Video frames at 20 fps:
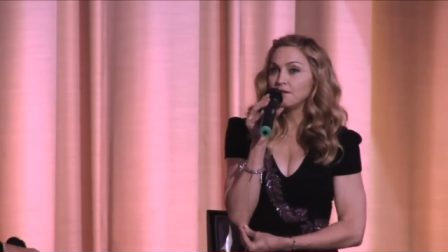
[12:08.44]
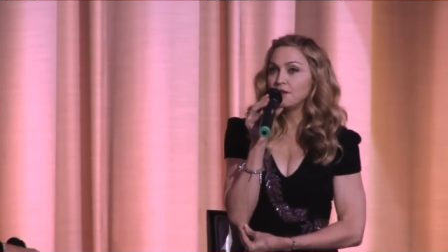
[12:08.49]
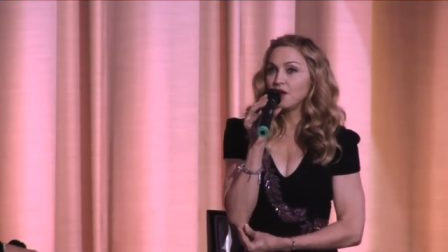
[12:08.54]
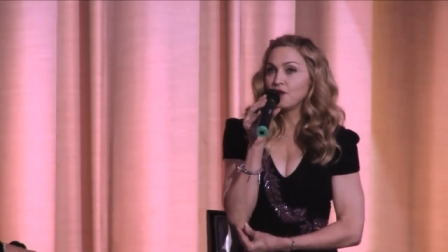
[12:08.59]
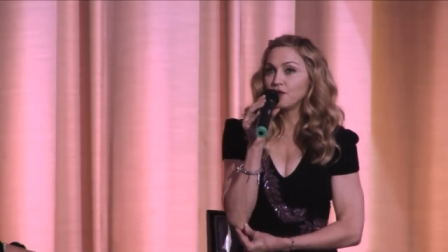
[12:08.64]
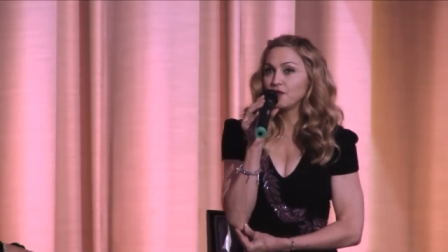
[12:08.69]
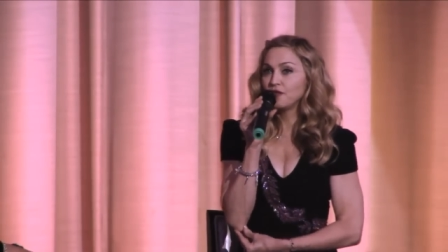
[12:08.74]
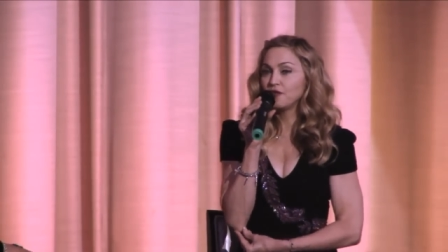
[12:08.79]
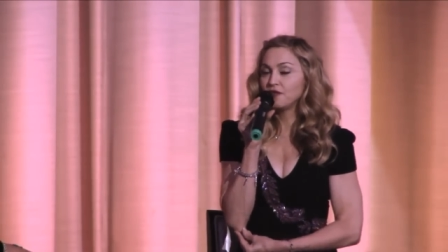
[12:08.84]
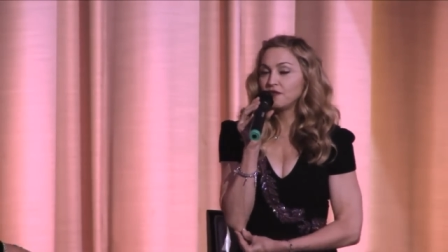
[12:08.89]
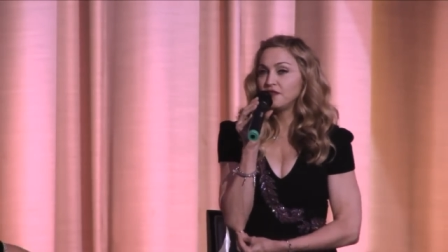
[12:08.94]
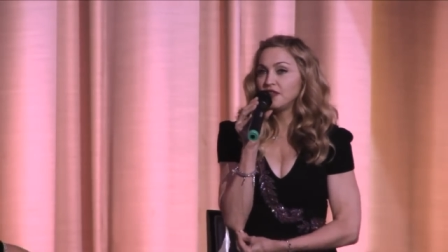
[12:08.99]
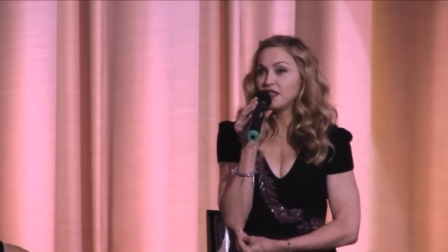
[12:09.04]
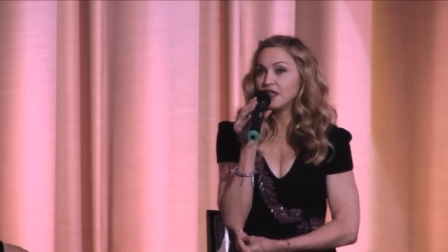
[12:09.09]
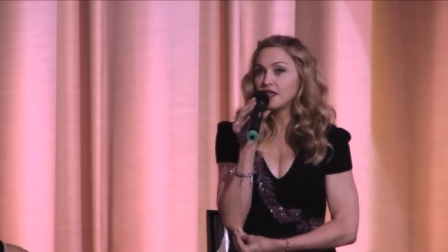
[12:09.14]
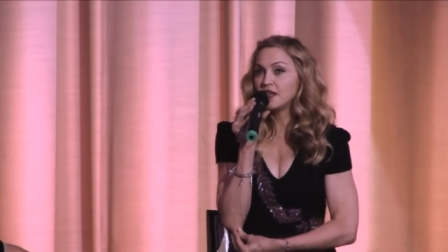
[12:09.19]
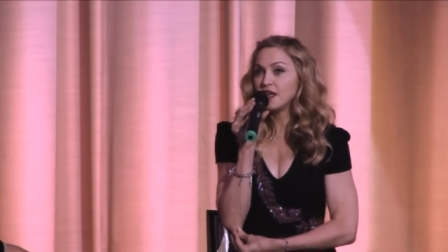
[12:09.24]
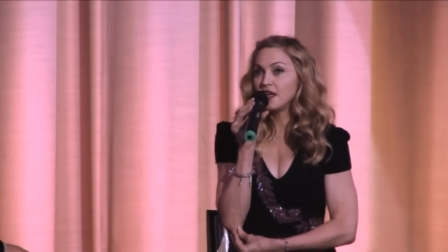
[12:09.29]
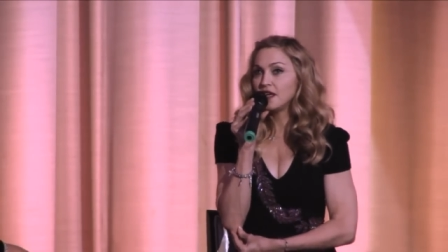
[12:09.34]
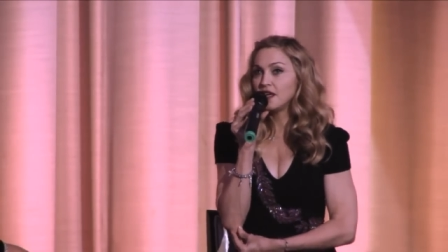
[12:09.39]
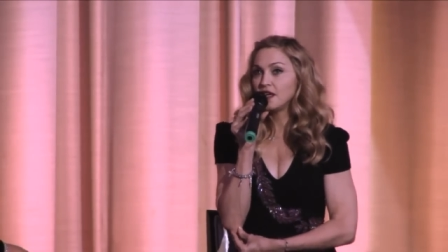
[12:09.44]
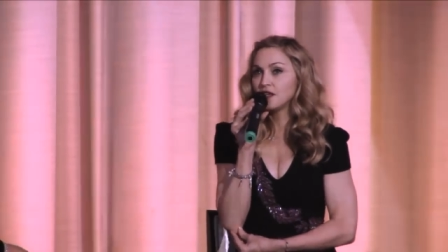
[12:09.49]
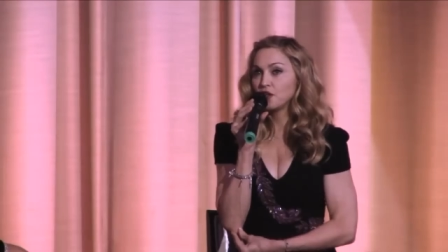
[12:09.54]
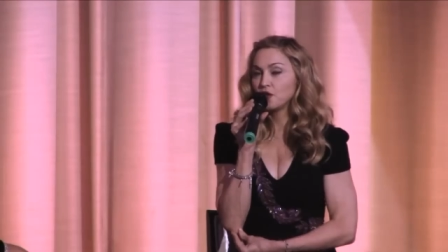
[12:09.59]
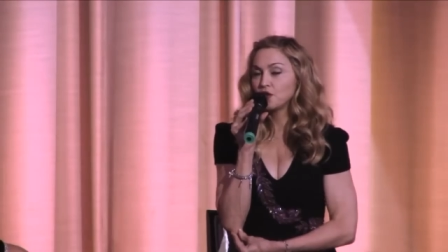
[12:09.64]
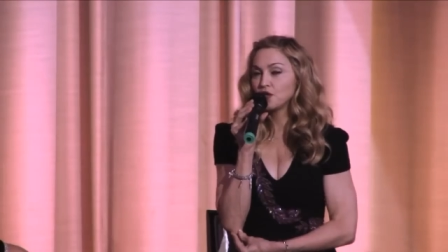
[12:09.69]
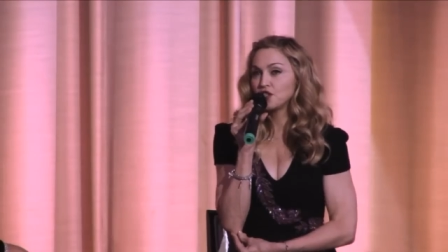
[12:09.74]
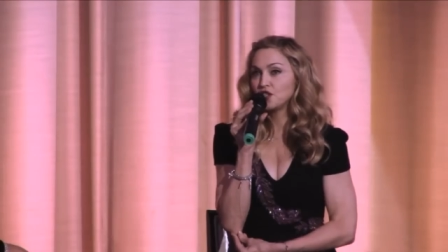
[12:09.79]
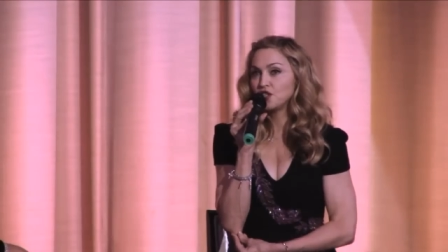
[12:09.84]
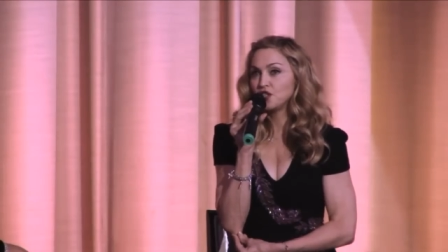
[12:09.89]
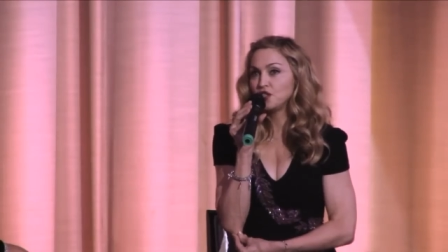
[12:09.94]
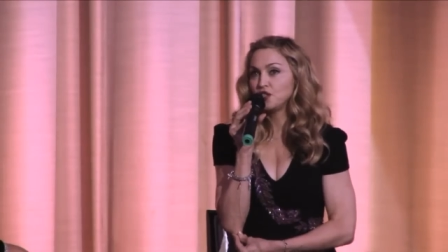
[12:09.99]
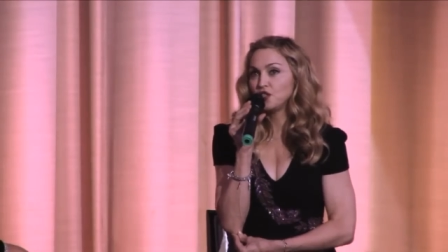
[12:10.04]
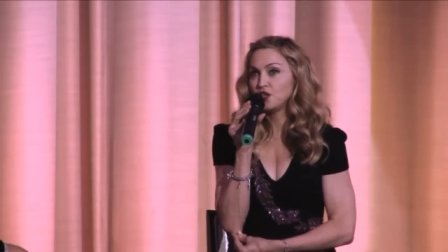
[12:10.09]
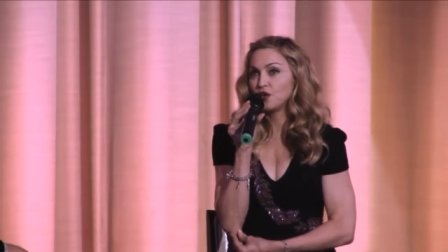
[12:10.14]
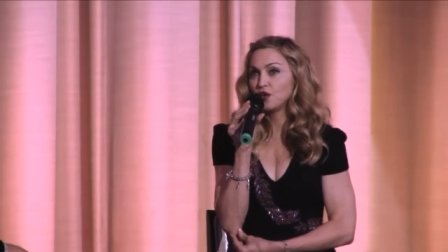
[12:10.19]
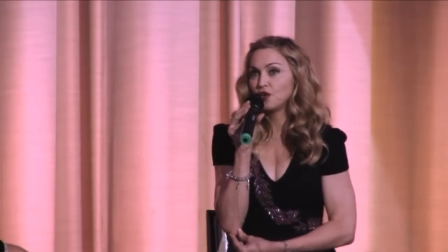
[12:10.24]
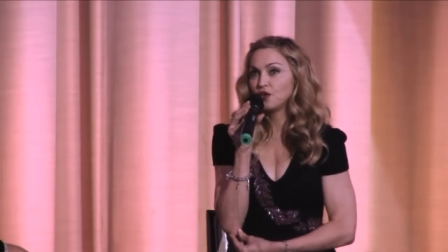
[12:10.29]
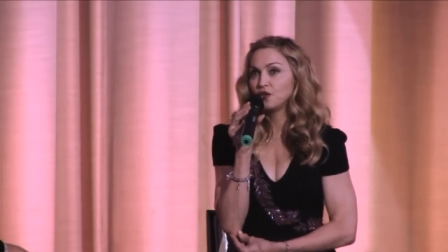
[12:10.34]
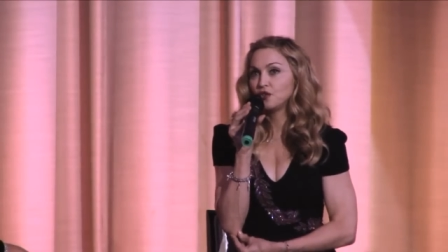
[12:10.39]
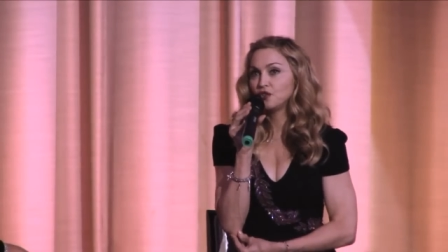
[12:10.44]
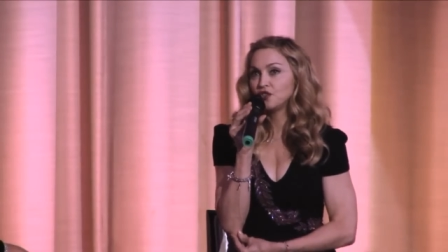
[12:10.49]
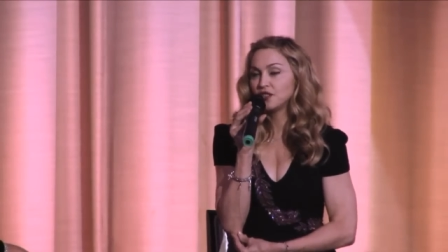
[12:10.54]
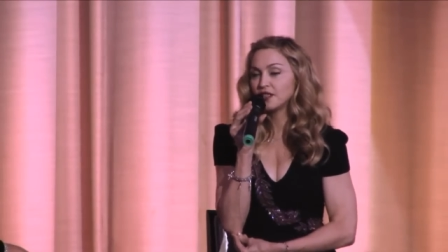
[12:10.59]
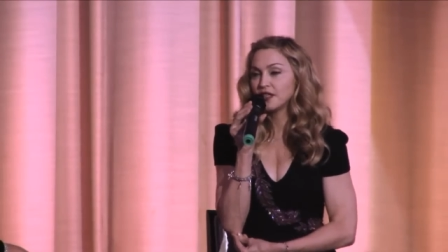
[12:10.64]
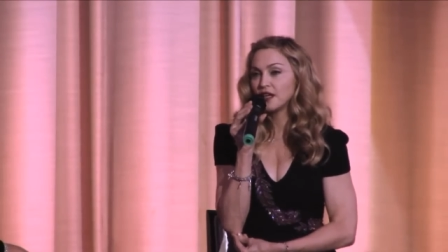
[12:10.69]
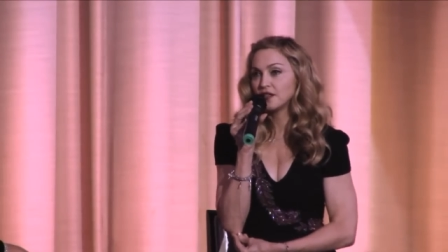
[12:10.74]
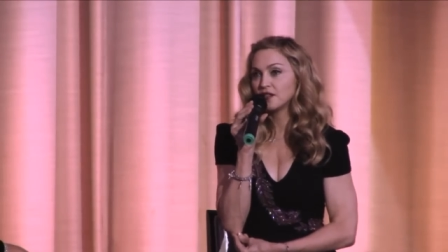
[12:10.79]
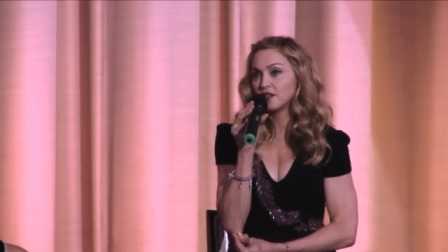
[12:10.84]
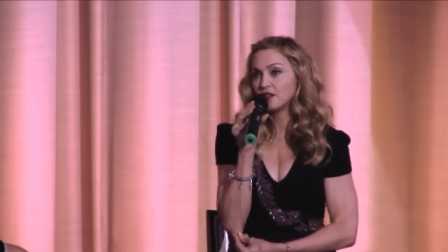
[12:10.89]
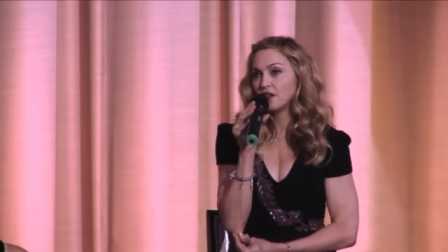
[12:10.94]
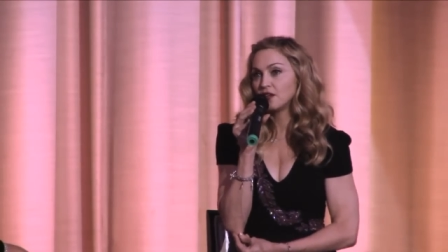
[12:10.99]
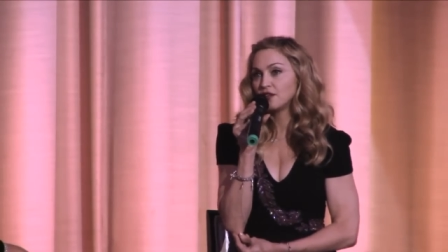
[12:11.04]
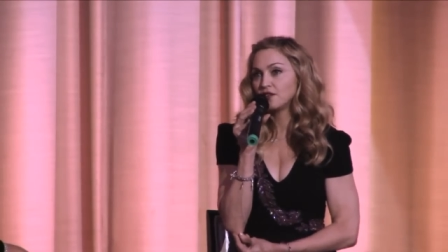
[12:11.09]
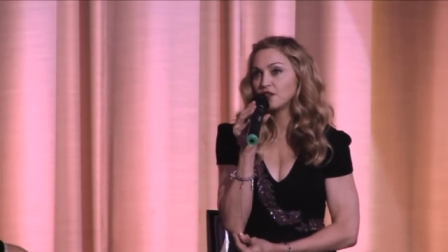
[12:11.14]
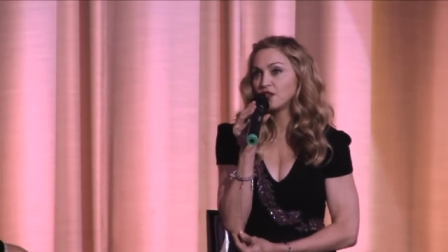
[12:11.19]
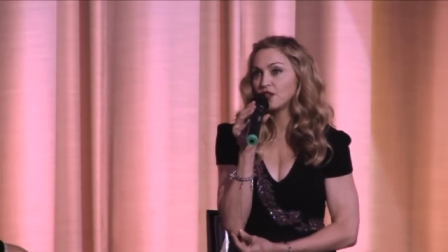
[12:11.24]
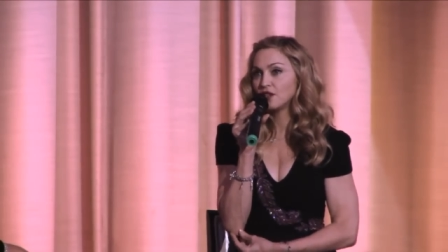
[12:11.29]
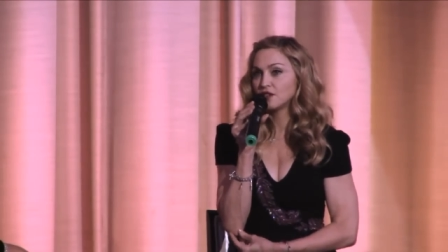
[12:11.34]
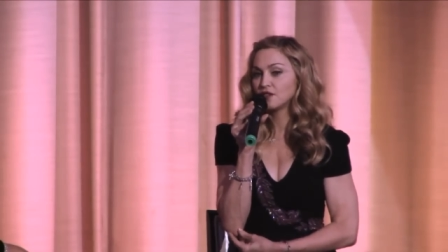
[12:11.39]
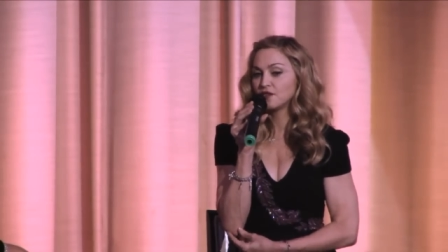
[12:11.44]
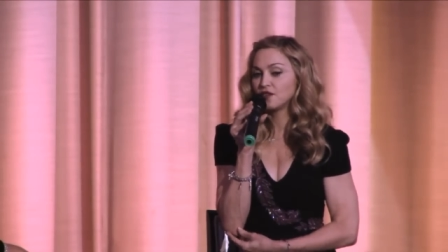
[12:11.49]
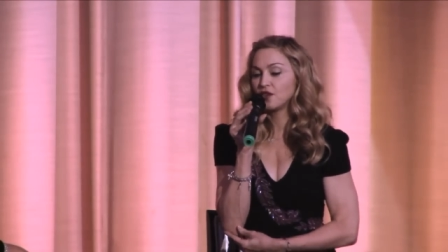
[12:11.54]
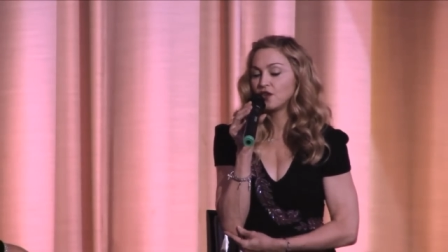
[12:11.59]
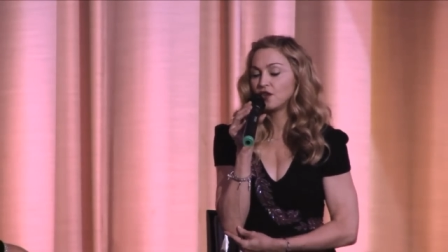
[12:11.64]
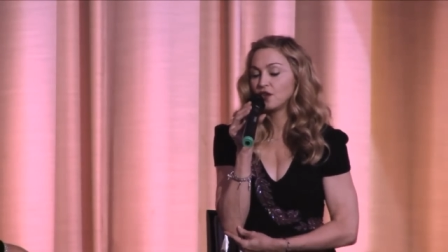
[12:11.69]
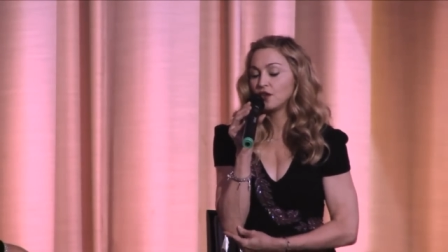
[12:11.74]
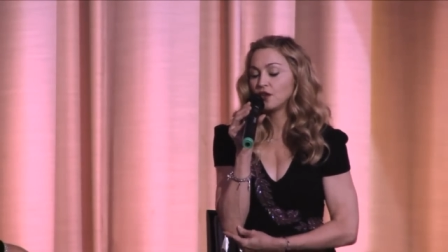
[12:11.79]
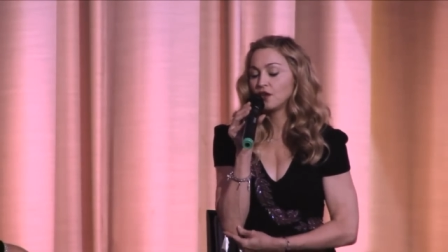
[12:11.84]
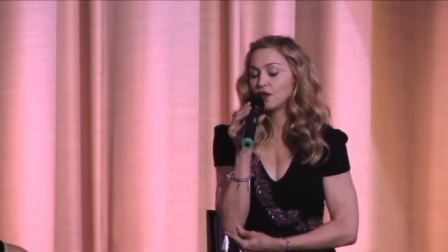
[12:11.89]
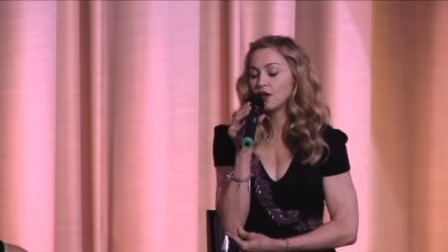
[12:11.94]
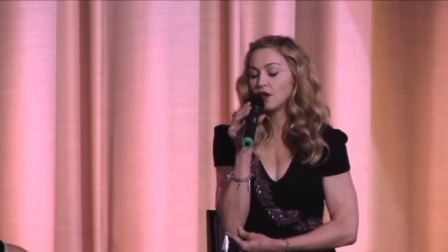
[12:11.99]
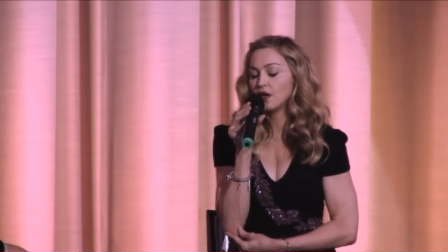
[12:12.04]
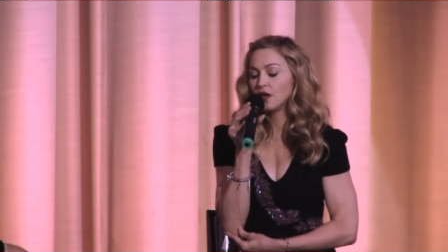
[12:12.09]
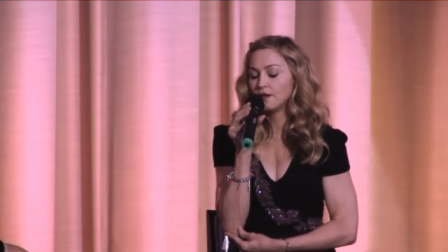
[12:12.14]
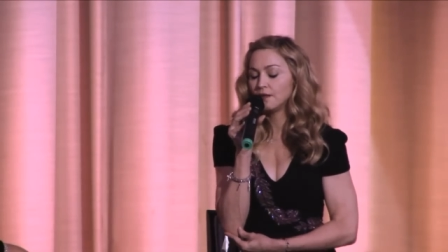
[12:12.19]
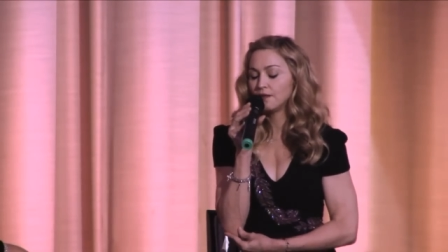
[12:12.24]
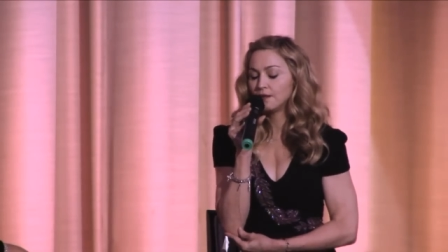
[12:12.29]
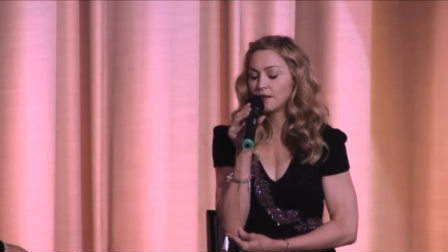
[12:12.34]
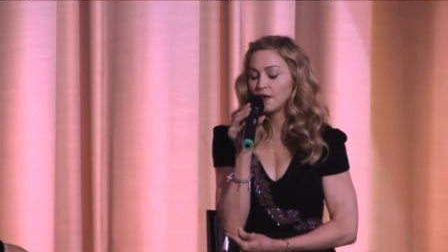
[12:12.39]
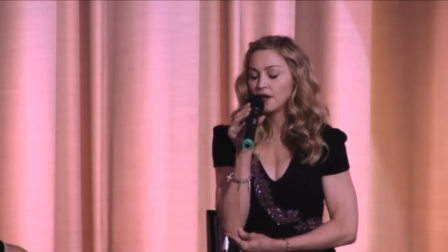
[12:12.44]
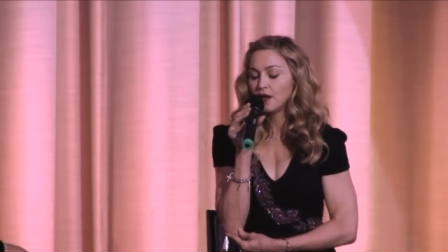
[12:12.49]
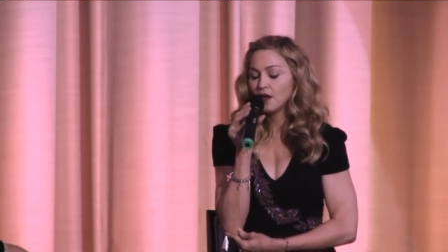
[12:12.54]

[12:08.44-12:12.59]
both V&A and Christian Dior, who designed a lot of clothes for her um,